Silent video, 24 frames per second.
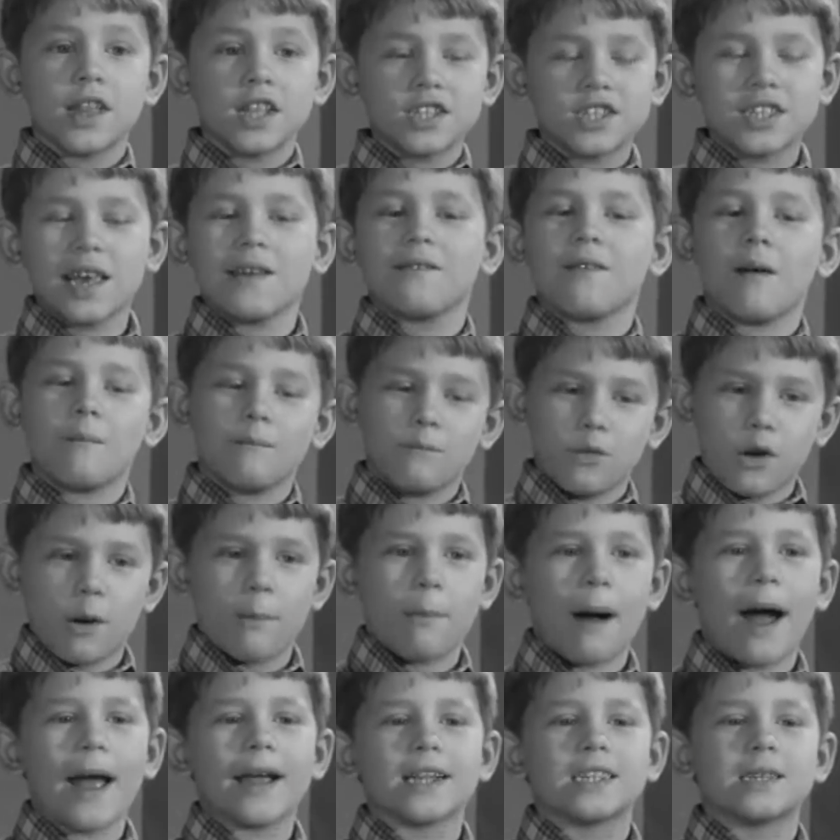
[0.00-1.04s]
Then save up for a
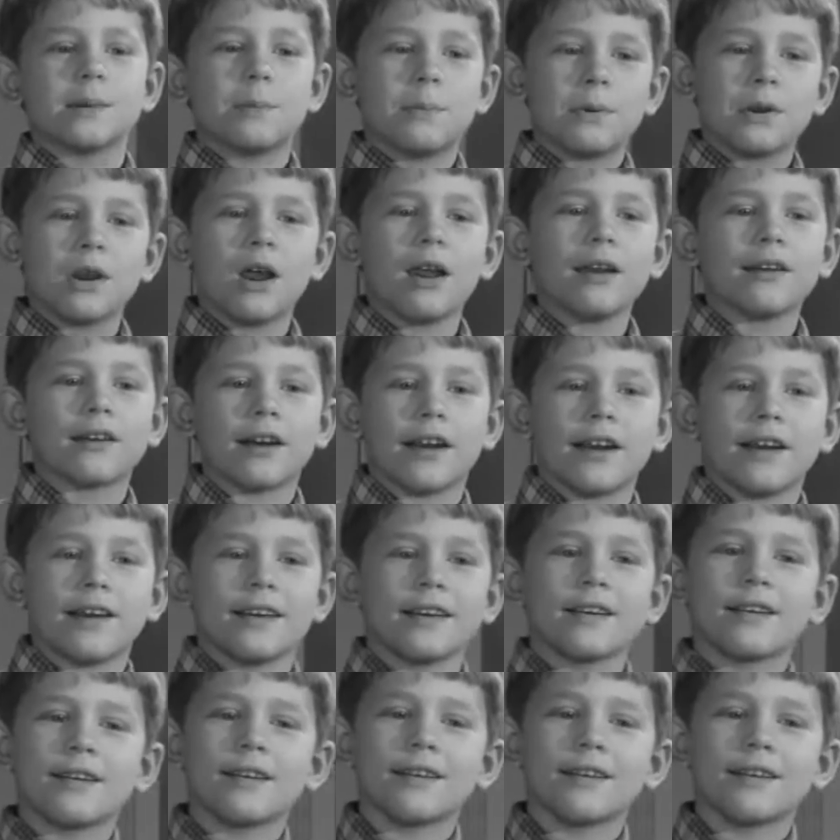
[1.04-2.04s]
bike to put under it.